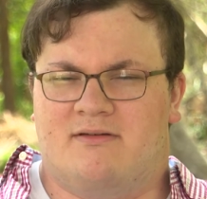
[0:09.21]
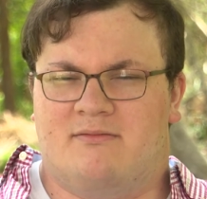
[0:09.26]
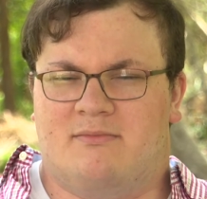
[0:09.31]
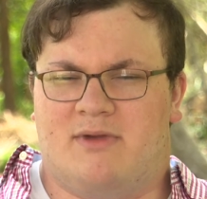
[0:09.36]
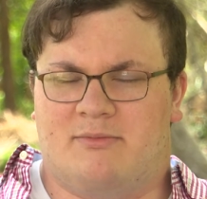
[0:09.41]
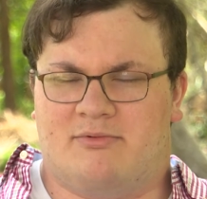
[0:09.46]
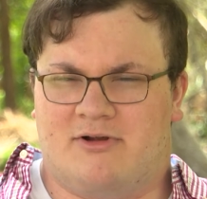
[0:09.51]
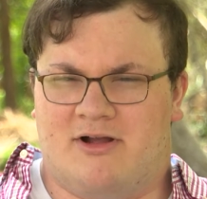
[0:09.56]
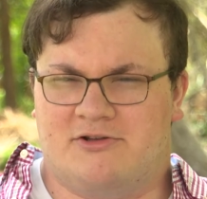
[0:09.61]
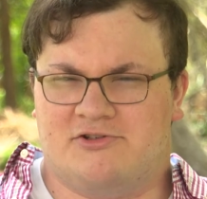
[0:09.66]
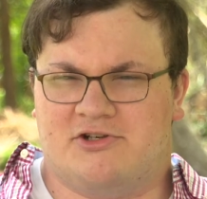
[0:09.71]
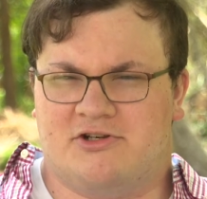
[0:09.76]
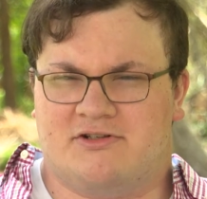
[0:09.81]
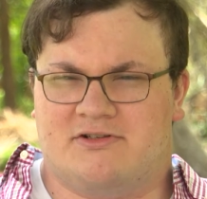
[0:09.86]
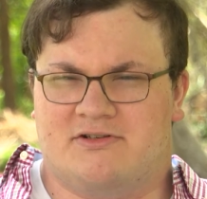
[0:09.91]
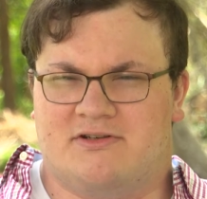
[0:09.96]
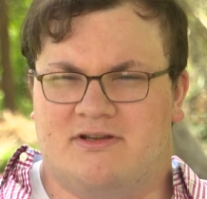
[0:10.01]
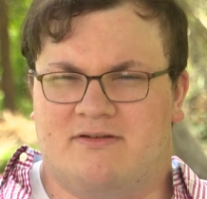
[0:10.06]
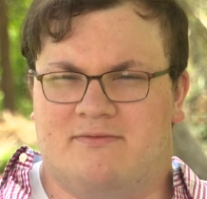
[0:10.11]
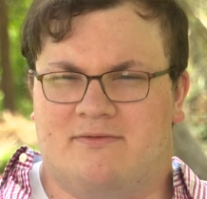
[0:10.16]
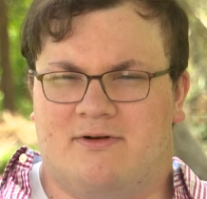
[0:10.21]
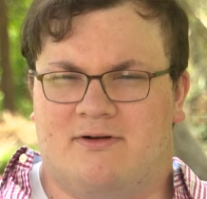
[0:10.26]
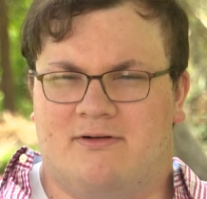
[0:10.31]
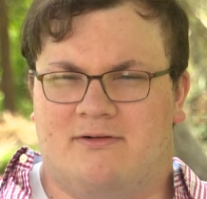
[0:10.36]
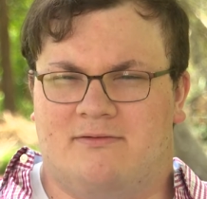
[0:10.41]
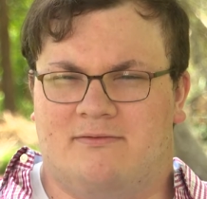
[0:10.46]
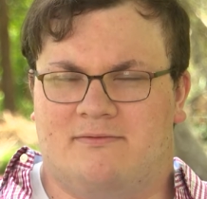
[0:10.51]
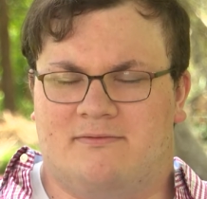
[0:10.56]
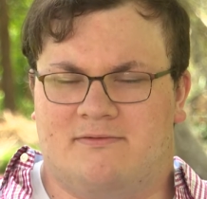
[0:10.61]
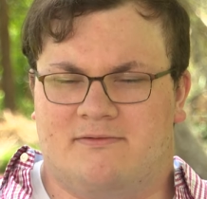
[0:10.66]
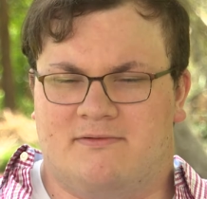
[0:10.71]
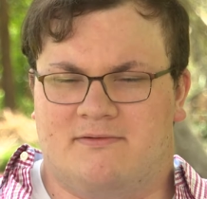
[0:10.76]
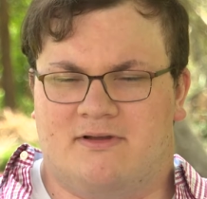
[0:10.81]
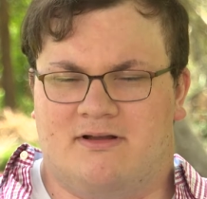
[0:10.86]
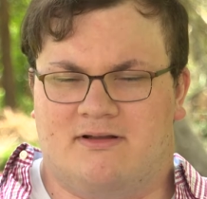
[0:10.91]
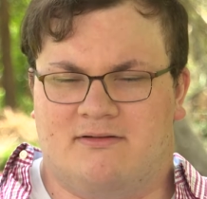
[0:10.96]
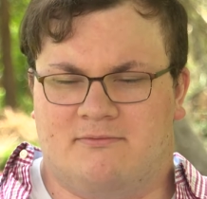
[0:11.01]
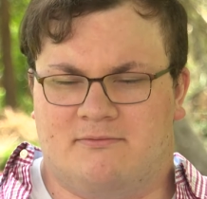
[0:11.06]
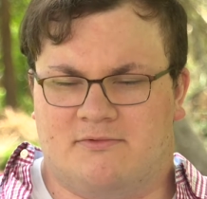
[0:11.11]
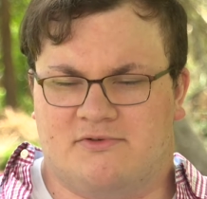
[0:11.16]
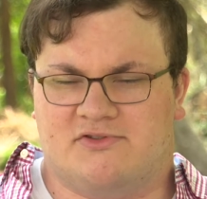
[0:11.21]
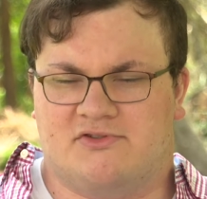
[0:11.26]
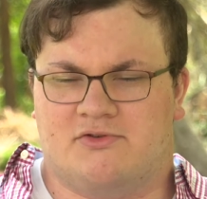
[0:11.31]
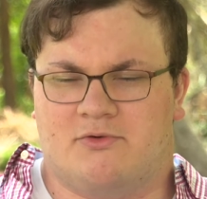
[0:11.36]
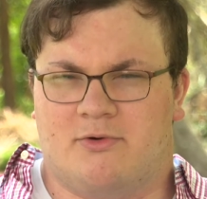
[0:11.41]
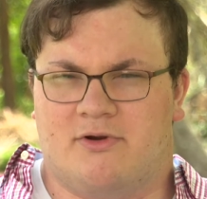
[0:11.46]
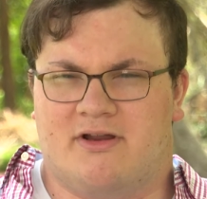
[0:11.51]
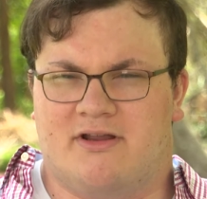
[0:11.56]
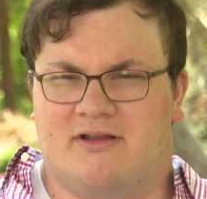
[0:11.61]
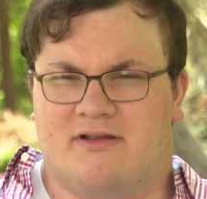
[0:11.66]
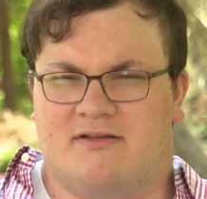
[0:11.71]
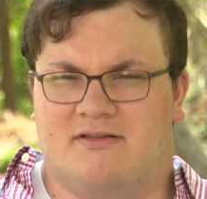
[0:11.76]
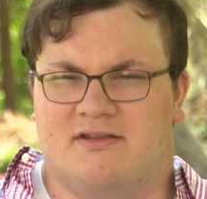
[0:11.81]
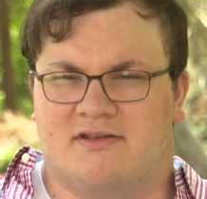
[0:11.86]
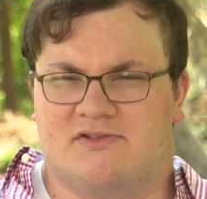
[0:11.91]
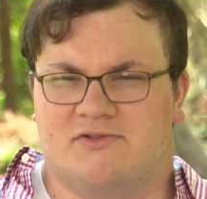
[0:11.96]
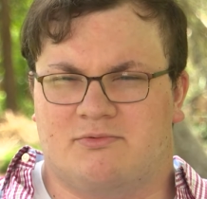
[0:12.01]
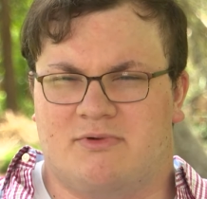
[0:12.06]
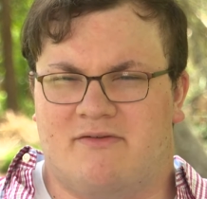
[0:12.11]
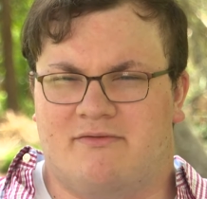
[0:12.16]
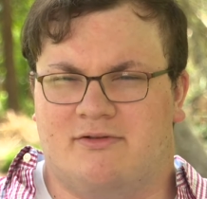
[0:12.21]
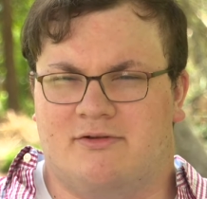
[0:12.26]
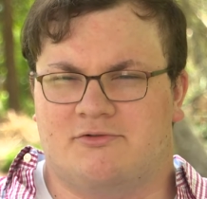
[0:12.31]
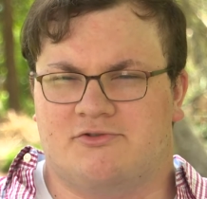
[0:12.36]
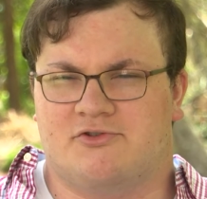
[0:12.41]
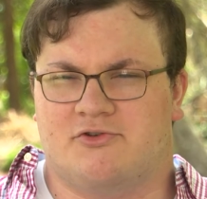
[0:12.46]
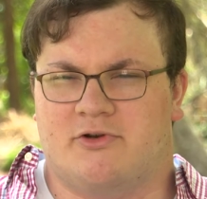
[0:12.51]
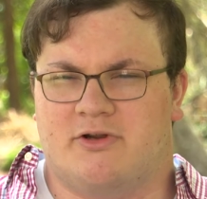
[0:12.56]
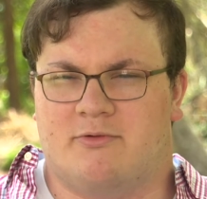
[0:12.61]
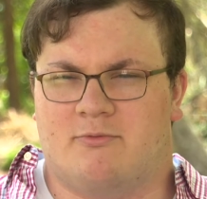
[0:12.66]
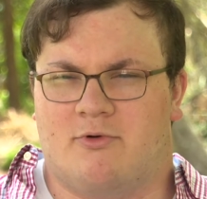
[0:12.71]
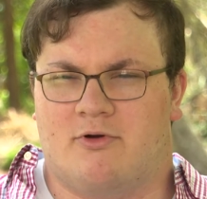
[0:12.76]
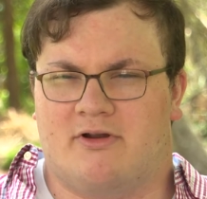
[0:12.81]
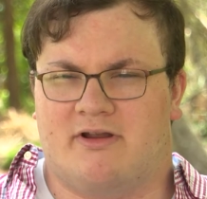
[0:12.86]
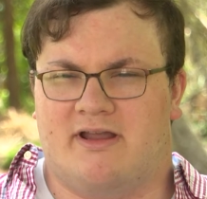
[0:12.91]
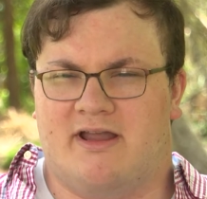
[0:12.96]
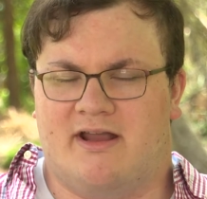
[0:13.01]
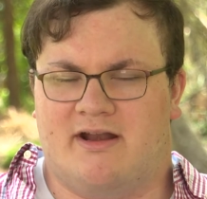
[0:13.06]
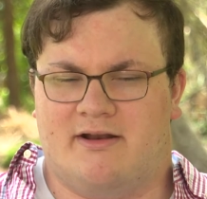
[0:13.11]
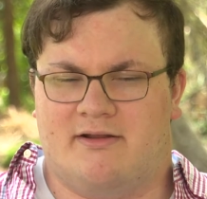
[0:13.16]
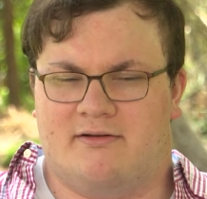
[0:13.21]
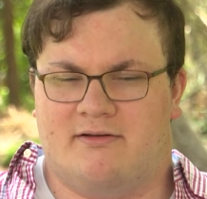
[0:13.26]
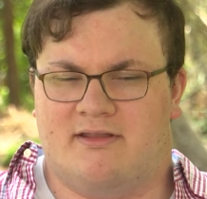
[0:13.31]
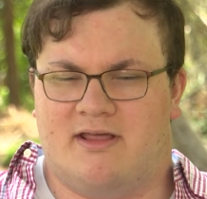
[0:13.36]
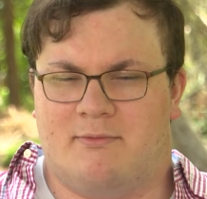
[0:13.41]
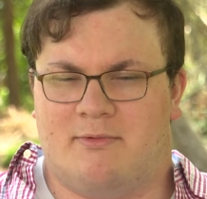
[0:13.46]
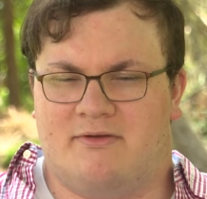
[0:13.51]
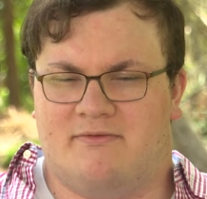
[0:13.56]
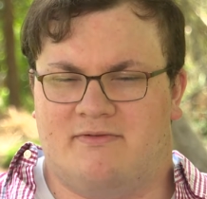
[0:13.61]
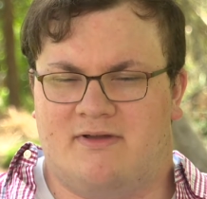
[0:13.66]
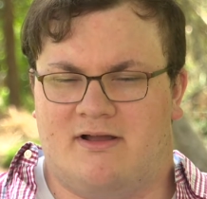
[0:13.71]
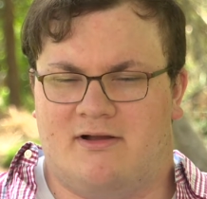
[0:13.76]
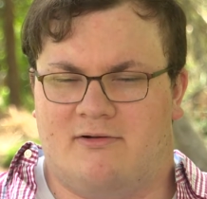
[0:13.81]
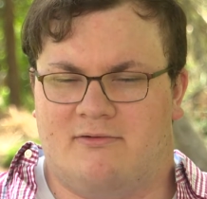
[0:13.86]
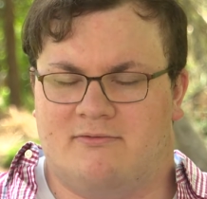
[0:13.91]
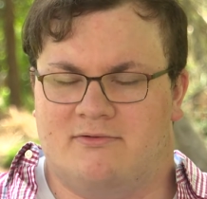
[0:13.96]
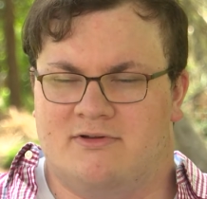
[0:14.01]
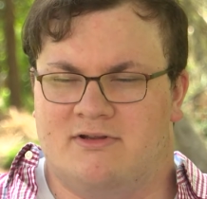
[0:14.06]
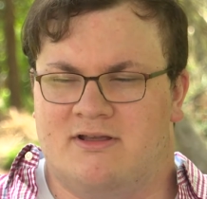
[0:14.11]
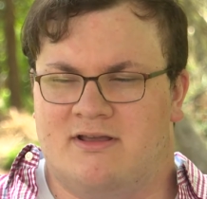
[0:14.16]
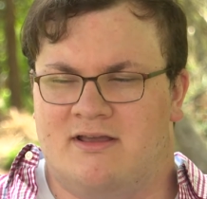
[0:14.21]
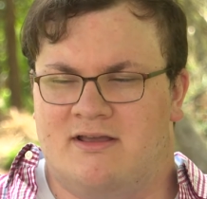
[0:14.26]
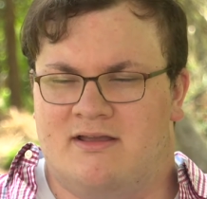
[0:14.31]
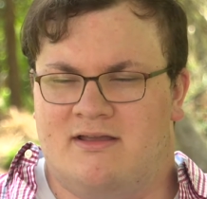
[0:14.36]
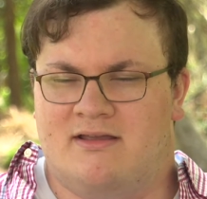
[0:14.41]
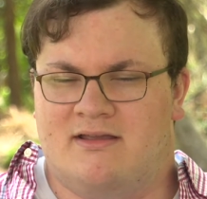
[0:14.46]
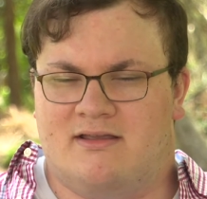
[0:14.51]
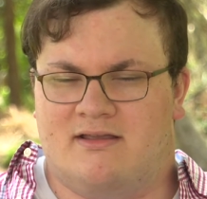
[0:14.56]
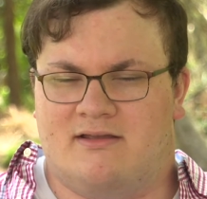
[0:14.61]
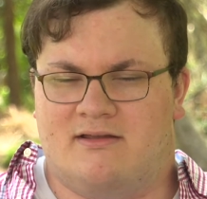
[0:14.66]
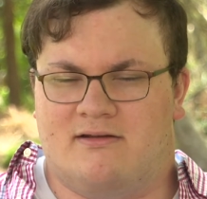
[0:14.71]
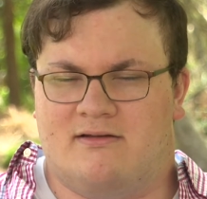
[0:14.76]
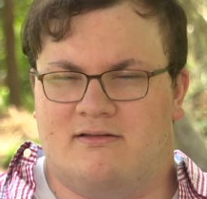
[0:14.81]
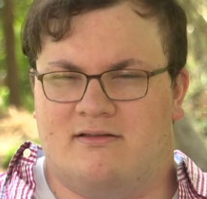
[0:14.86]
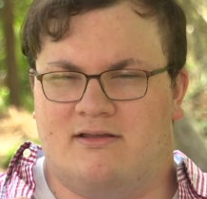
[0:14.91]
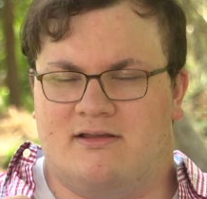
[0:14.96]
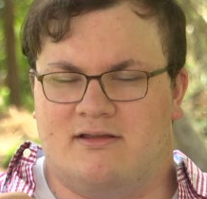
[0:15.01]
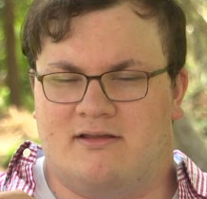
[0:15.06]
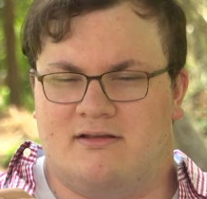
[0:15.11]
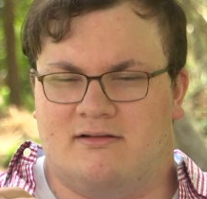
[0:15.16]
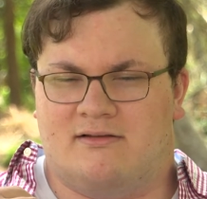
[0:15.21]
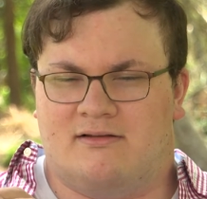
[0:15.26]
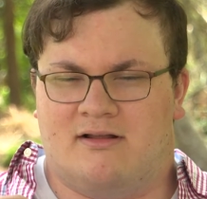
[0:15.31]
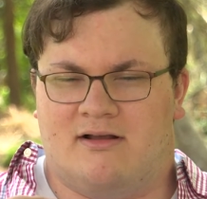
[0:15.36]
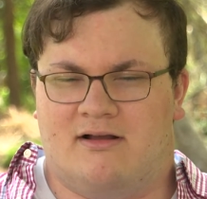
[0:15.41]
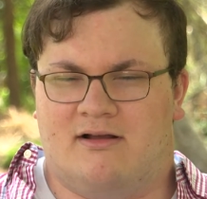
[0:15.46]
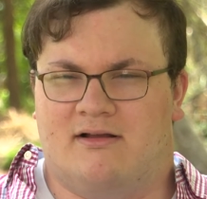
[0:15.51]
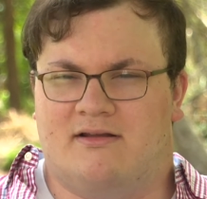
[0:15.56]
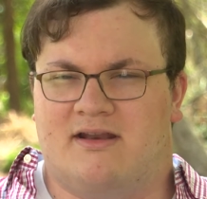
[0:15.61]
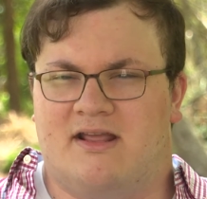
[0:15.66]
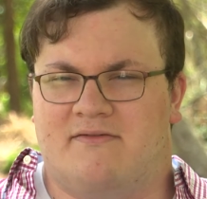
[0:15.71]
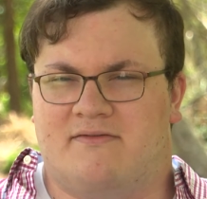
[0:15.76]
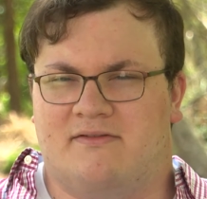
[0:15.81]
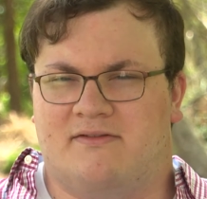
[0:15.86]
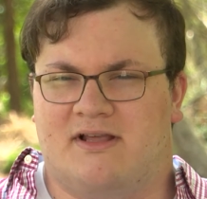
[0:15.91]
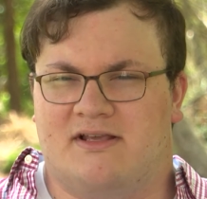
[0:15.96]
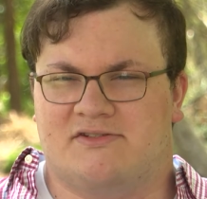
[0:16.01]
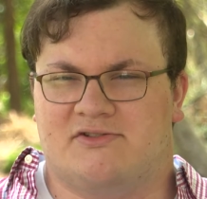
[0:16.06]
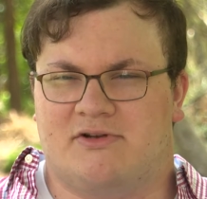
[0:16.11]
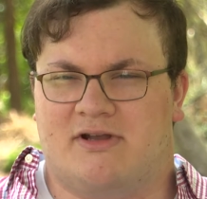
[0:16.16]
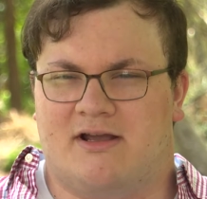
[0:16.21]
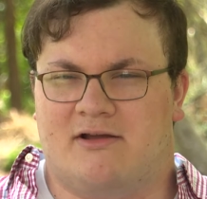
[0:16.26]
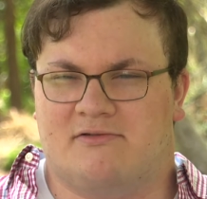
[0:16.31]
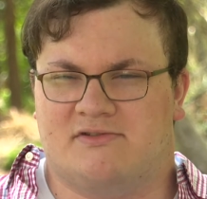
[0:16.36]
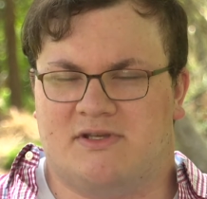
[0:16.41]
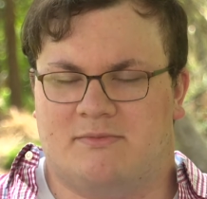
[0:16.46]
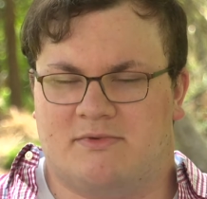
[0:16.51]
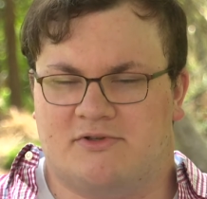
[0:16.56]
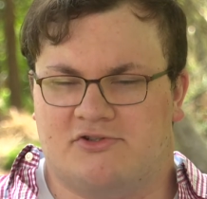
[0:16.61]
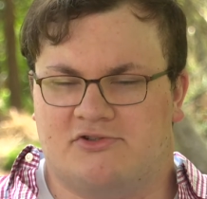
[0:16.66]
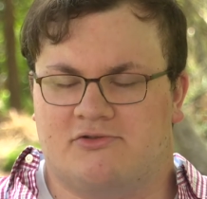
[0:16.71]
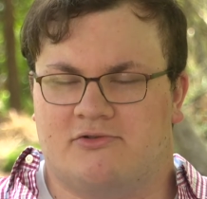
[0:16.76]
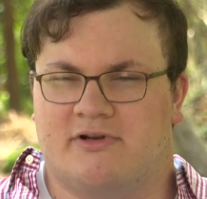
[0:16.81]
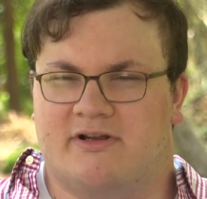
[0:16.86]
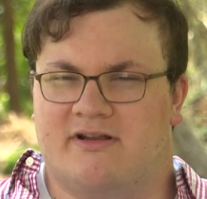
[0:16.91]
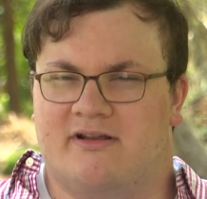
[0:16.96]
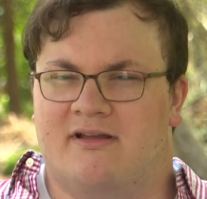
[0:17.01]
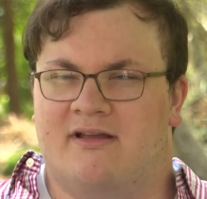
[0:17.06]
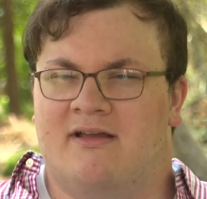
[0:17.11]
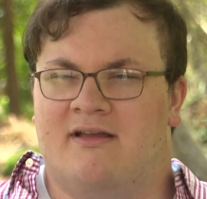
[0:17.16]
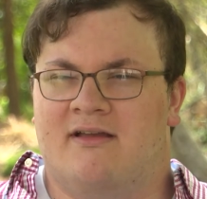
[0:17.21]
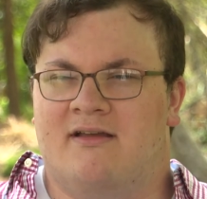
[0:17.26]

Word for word: my project involved restoring this Revolutionary War cannon that we found in the uh, Nathan Lester house up the street.